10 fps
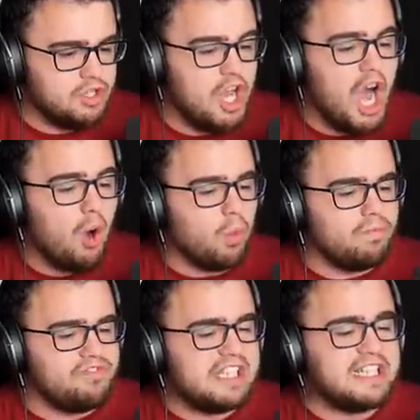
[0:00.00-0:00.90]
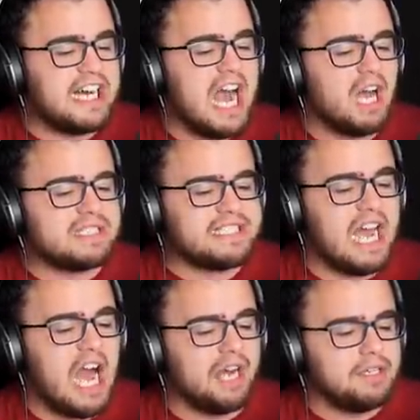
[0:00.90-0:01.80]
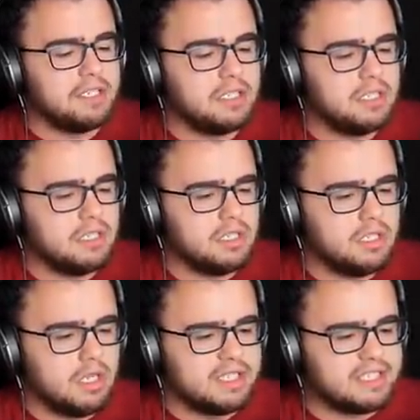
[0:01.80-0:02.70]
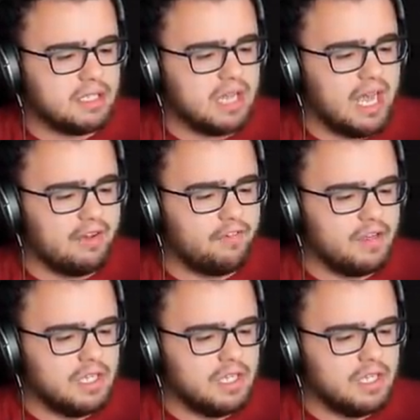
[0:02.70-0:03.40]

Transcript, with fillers: No! No, God! It's still alive.